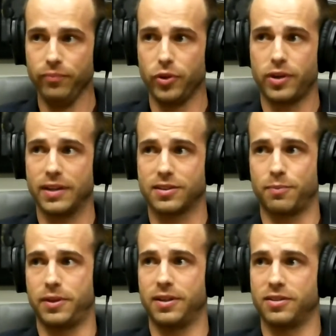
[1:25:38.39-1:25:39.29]
You can't
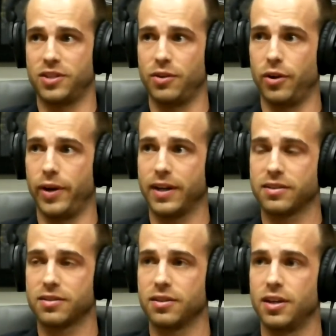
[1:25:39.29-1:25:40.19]
subpoena
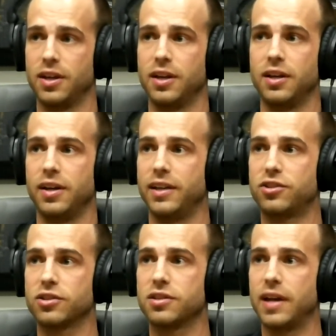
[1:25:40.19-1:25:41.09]
0x. It's
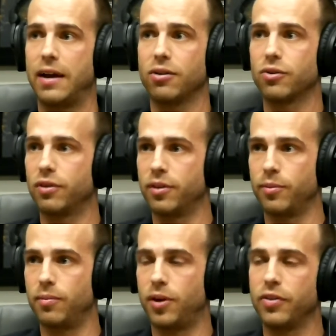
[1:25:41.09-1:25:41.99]
just an
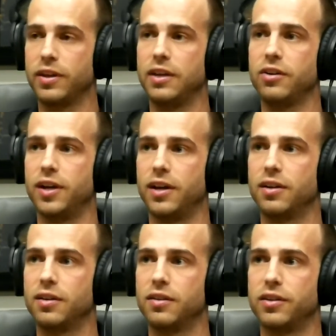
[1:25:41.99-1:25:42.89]
algorithm on the internet
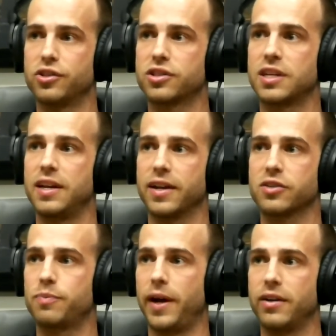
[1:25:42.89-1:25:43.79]
that just
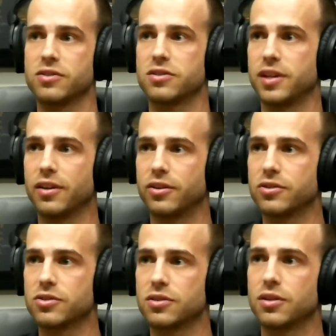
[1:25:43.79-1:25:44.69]
connects buyers and
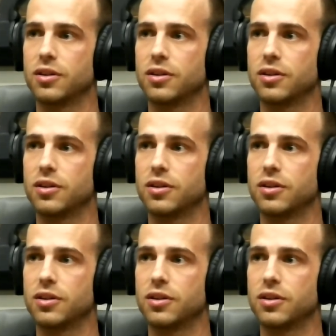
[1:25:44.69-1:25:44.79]
sellers.